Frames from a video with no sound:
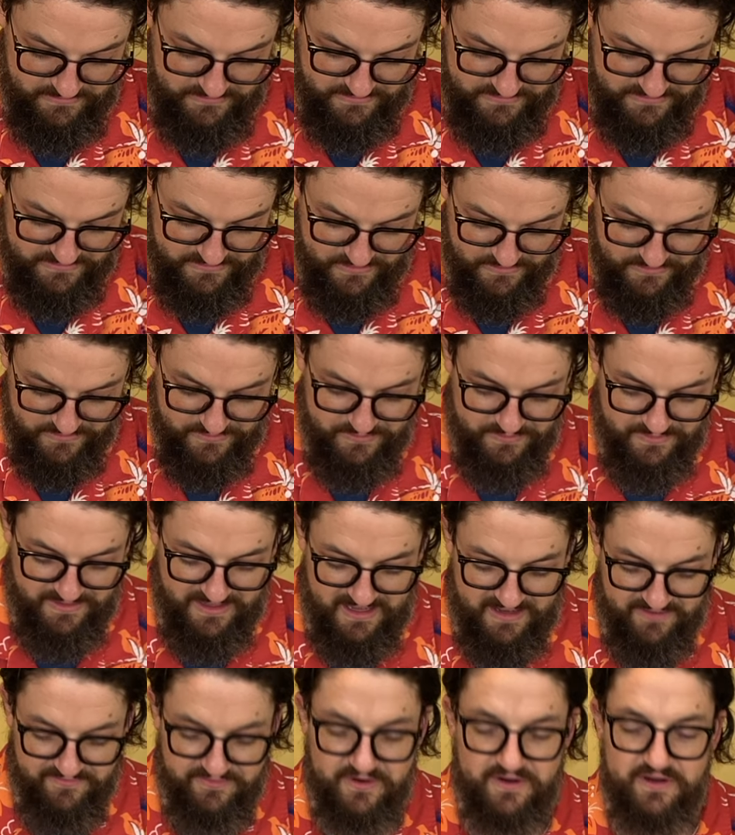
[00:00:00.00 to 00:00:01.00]
So we
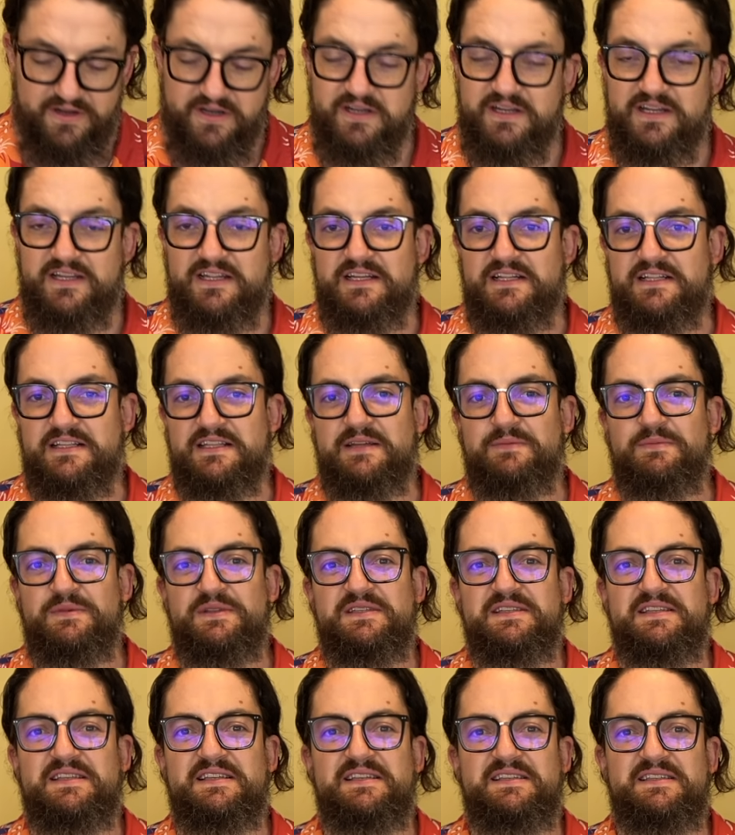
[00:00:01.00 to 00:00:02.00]
have our lemon
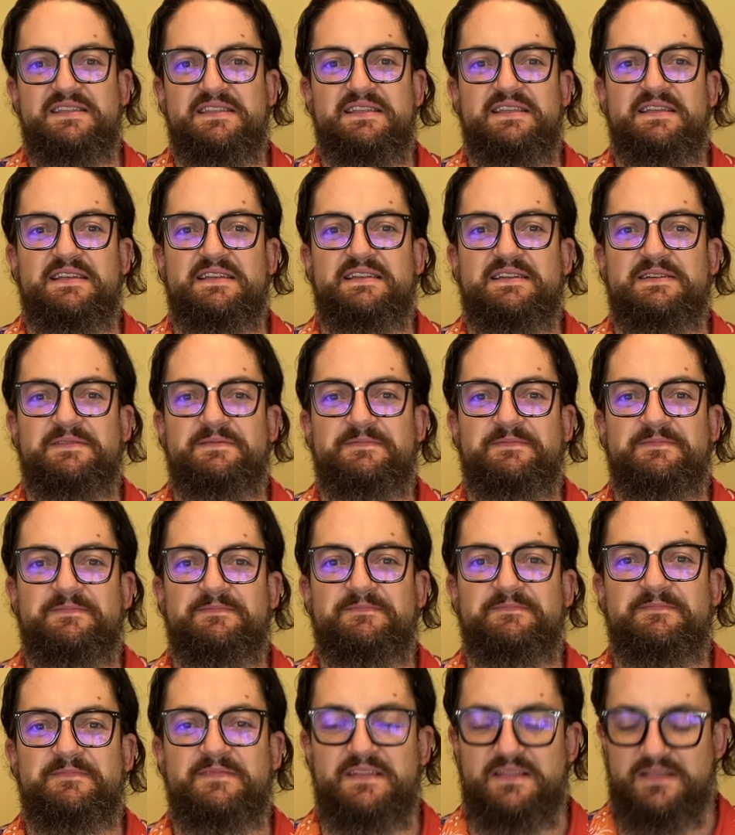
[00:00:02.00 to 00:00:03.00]
zest
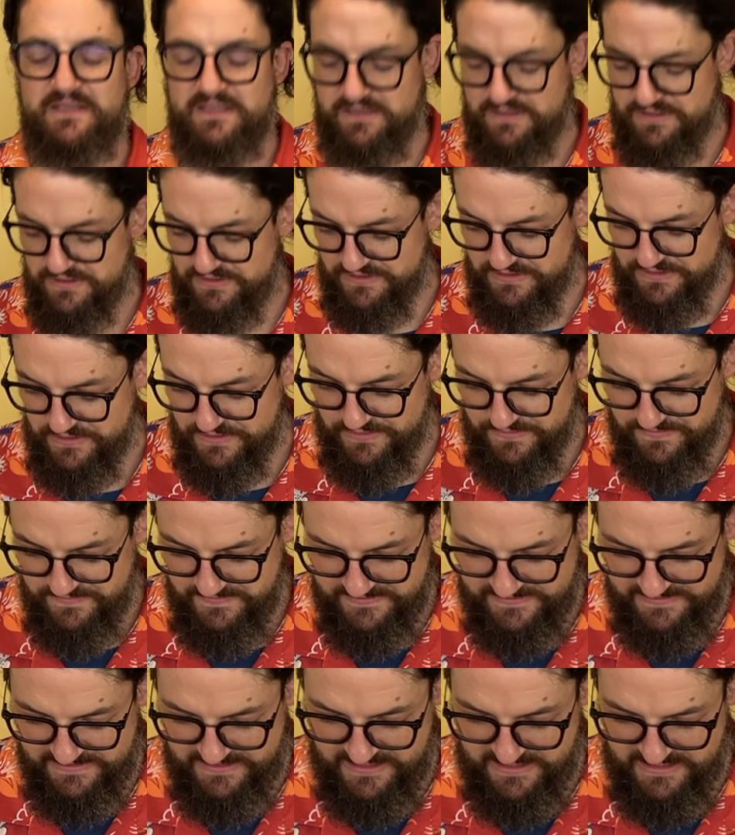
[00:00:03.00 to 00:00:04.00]
in our dough,
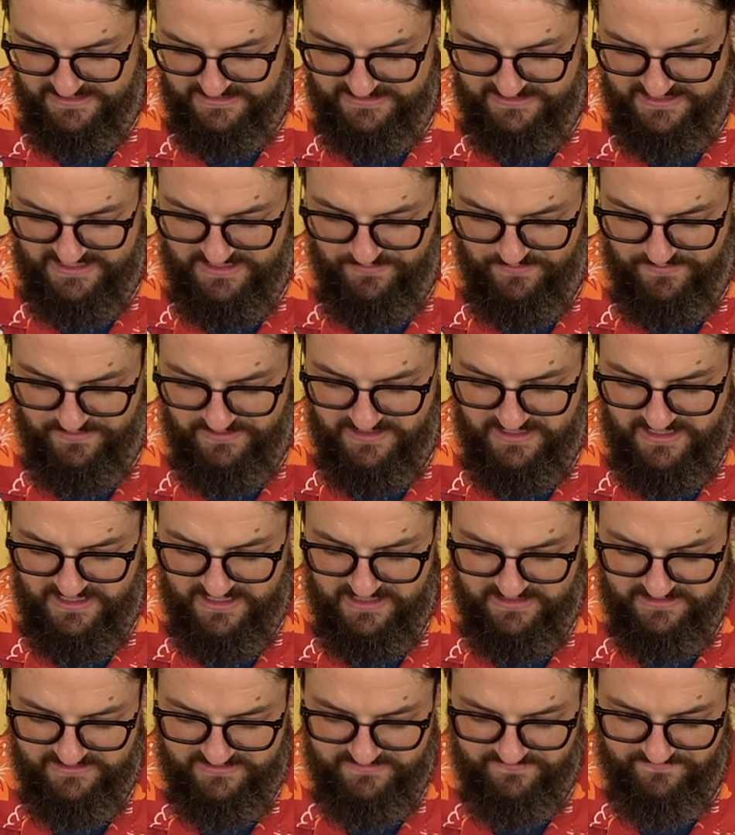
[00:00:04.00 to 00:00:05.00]
and now we're going to
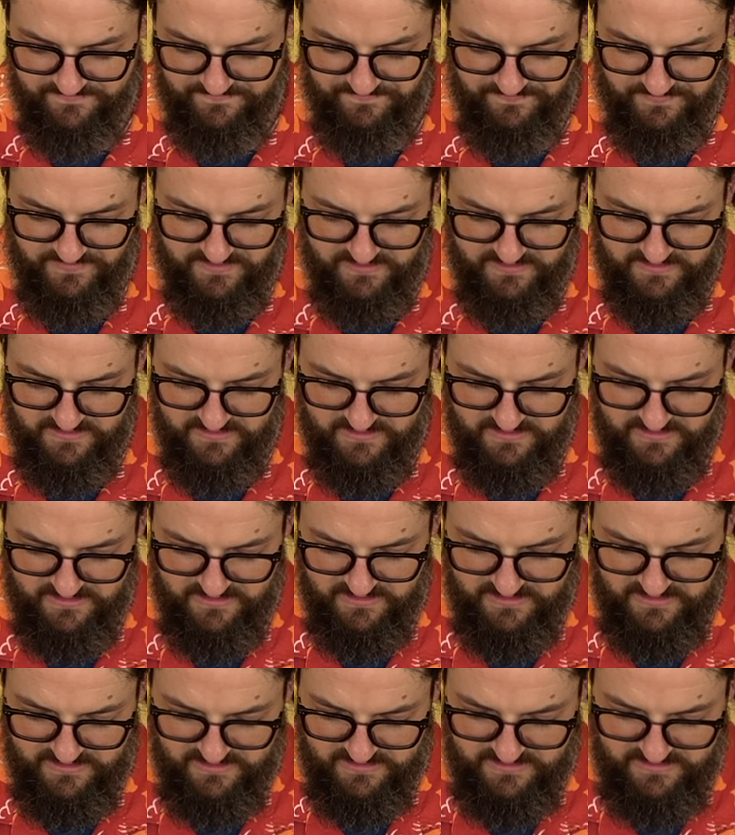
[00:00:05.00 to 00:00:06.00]
add some
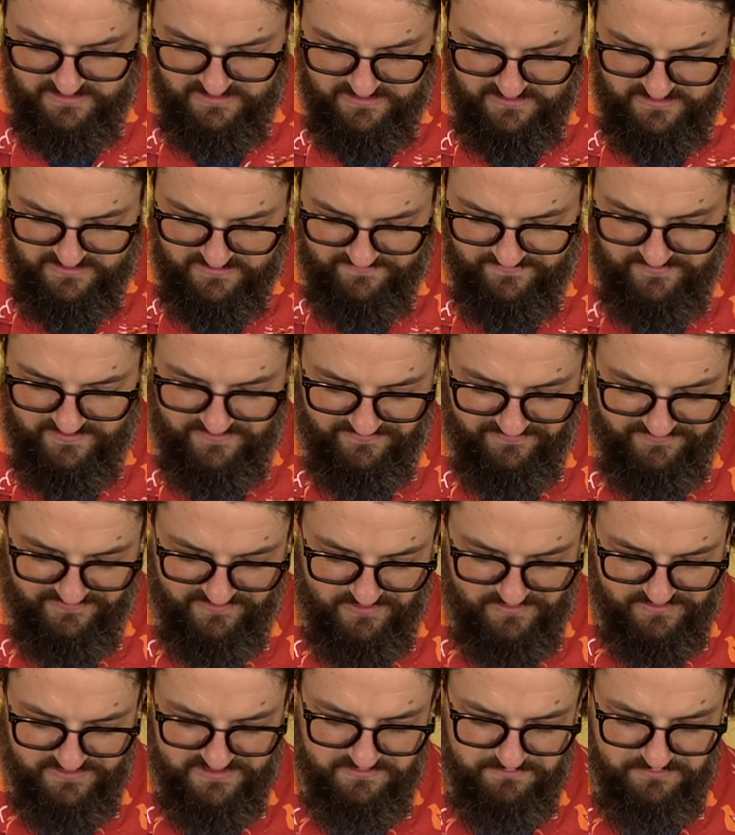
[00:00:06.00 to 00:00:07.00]

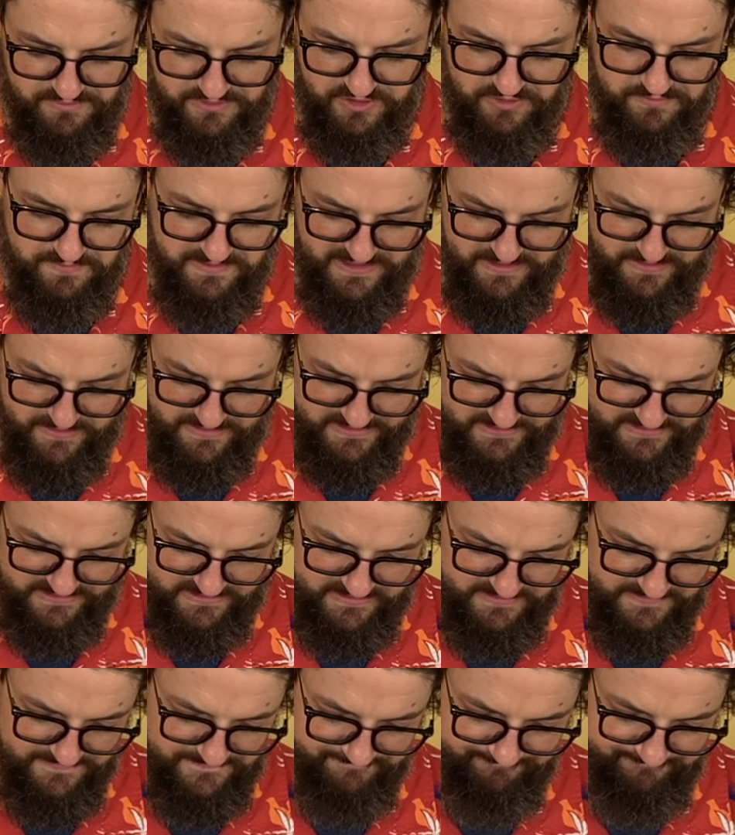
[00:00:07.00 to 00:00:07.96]
frozen blueberries.